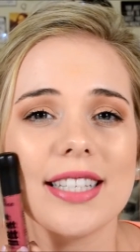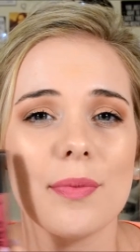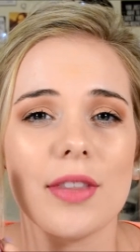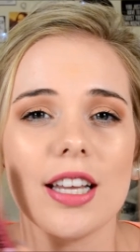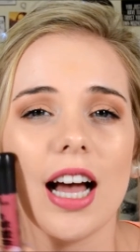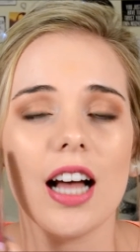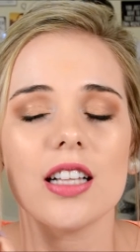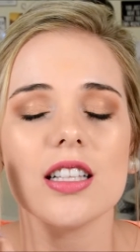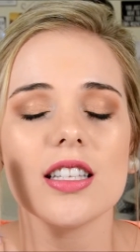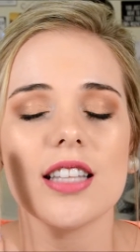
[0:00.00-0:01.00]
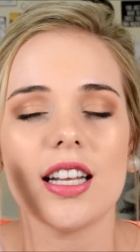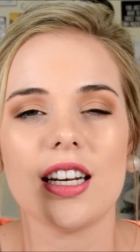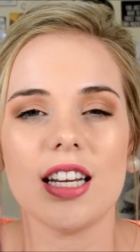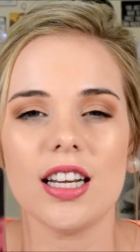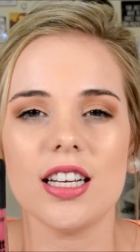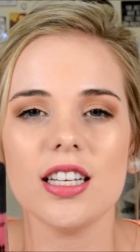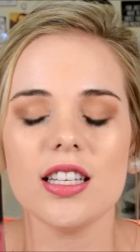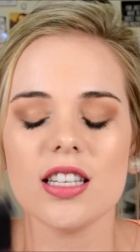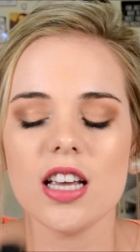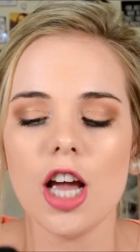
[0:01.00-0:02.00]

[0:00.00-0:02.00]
something else than it is.